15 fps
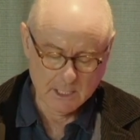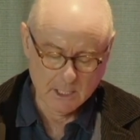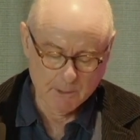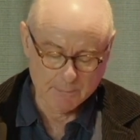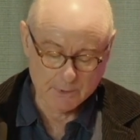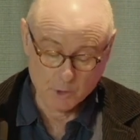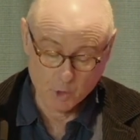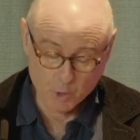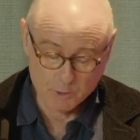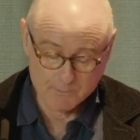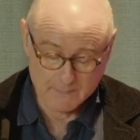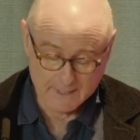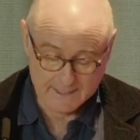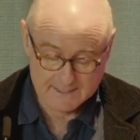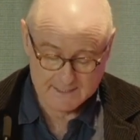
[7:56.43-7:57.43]
But Horne
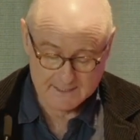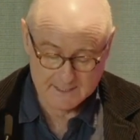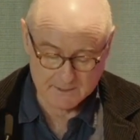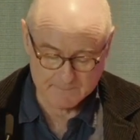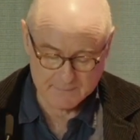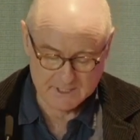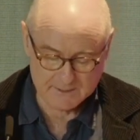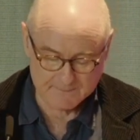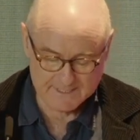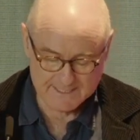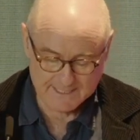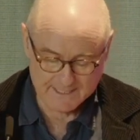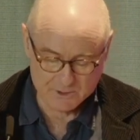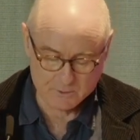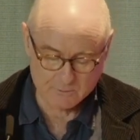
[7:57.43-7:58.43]
makes some
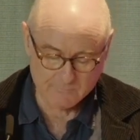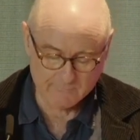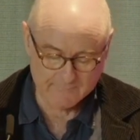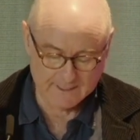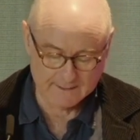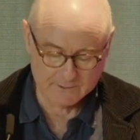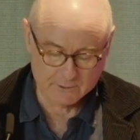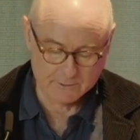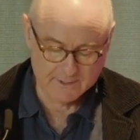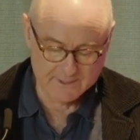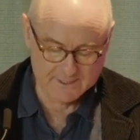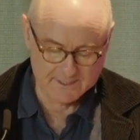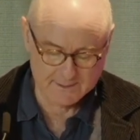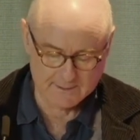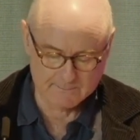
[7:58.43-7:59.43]
substantial valid
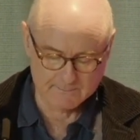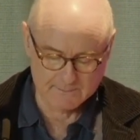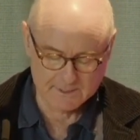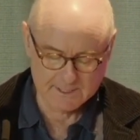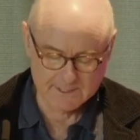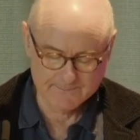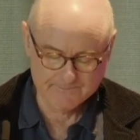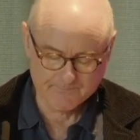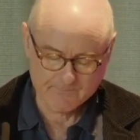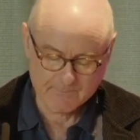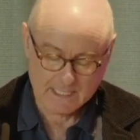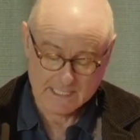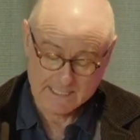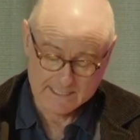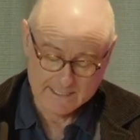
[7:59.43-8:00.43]
criticisms.
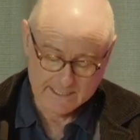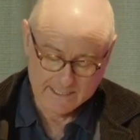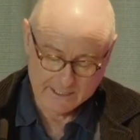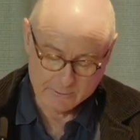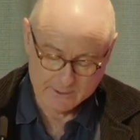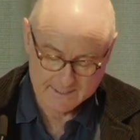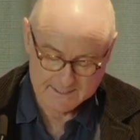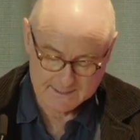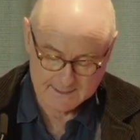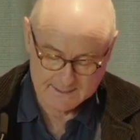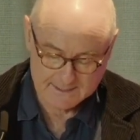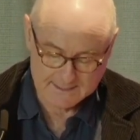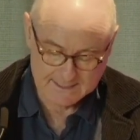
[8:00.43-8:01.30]
He criticises